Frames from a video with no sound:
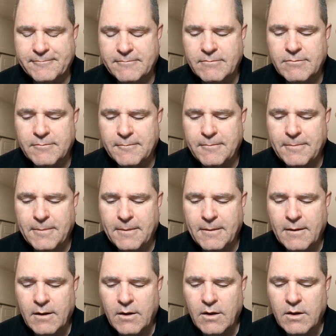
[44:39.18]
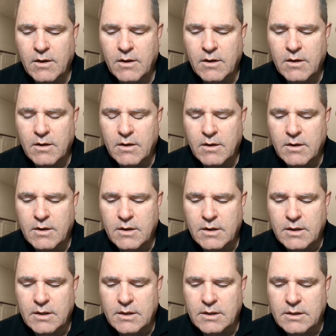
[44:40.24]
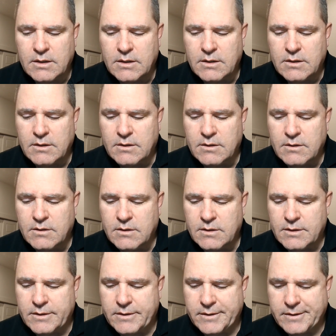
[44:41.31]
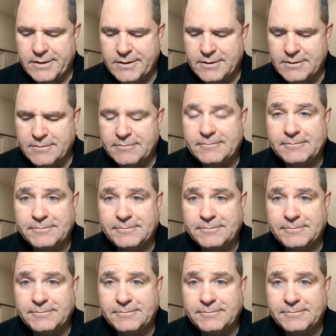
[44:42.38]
Nobody speaks.